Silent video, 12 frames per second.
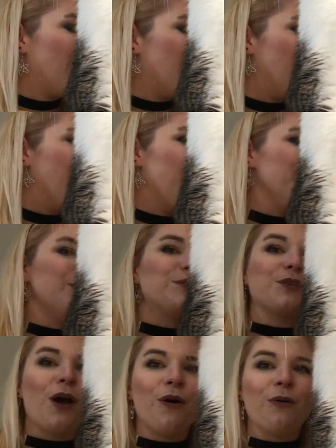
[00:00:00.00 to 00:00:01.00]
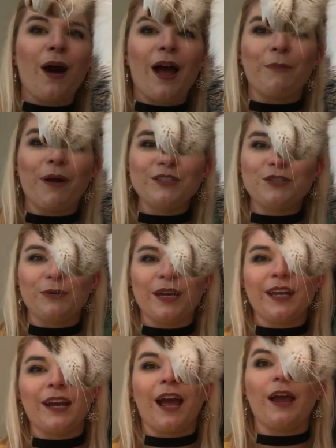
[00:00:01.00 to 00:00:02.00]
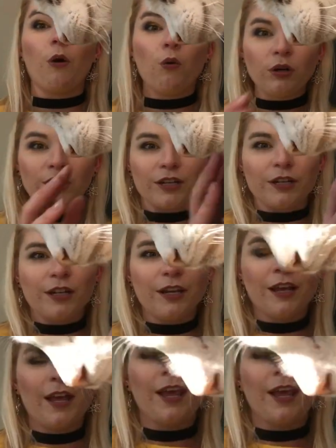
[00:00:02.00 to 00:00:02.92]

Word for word: Um, so I went to it and I ordered